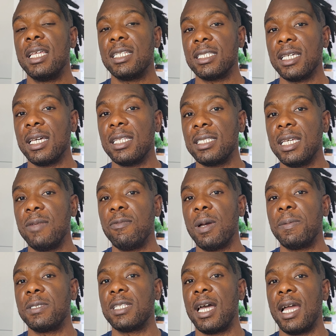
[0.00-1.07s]
testing
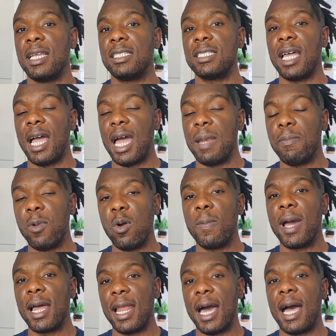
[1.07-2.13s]
websites and
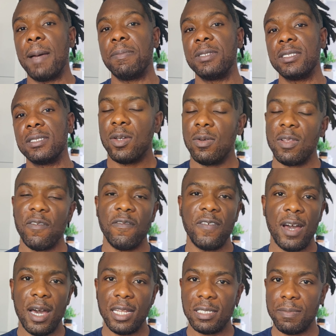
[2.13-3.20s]
mobile apps. So the
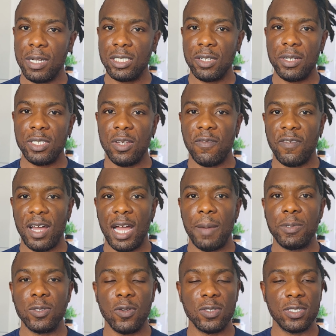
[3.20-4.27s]
vast majority of
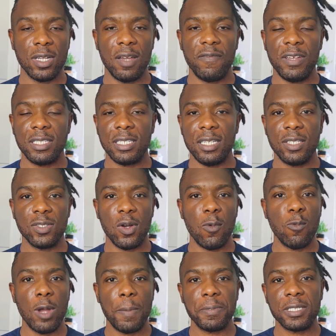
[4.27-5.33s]
apps or services or
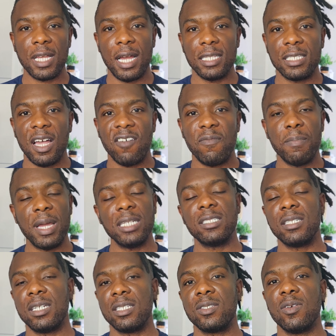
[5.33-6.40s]
websites I've
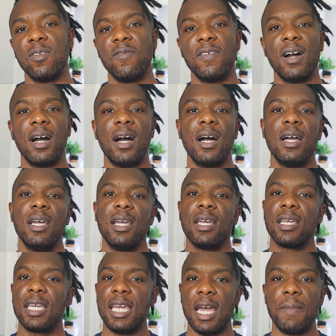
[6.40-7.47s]
mentioned so far
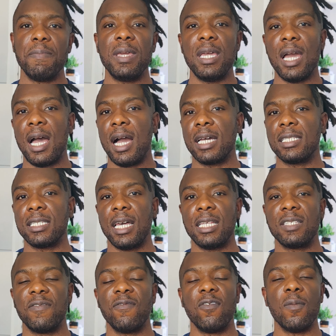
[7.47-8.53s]
can be
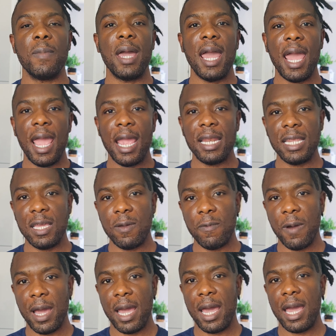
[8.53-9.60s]
accessed from
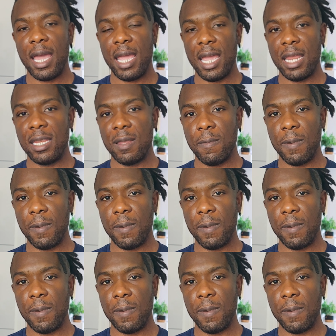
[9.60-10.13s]
anywhere in the